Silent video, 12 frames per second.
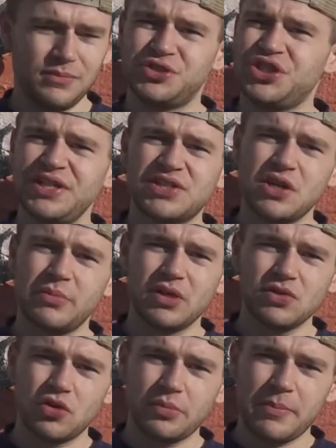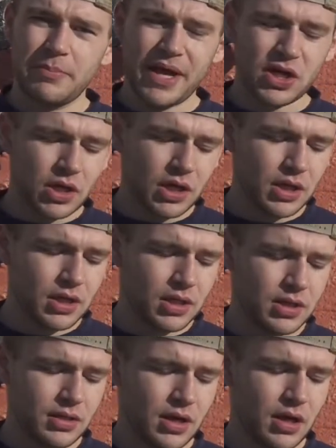Cheese could have been a little bit better,
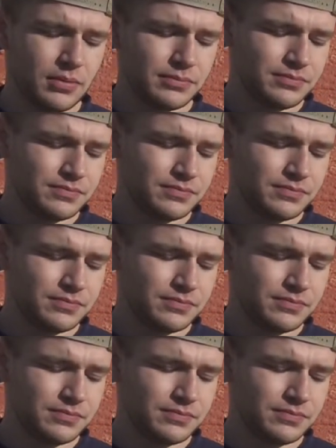a